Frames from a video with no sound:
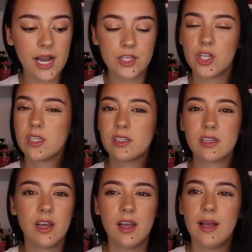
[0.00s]
I
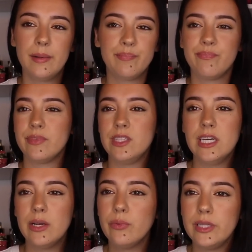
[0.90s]
just
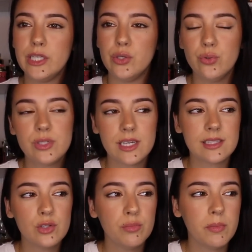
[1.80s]
didn't really use it too